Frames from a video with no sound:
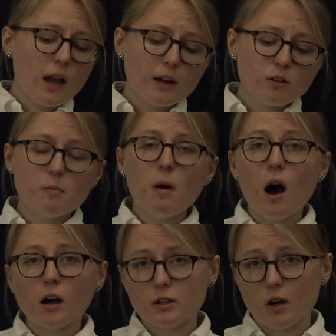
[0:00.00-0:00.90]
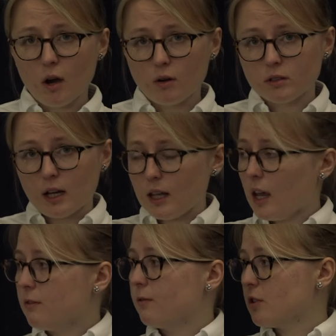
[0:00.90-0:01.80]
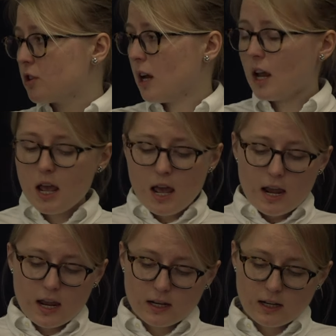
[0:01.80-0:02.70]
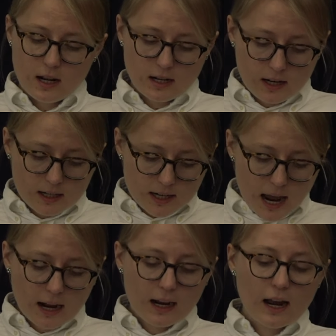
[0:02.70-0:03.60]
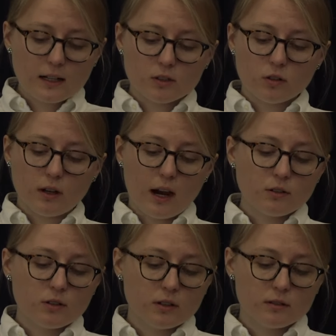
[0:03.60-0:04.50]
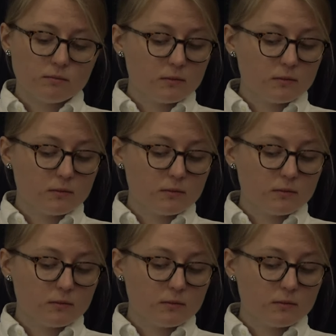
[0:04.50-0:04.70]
how to mark your own kind of infantry in an attack, guidance on how to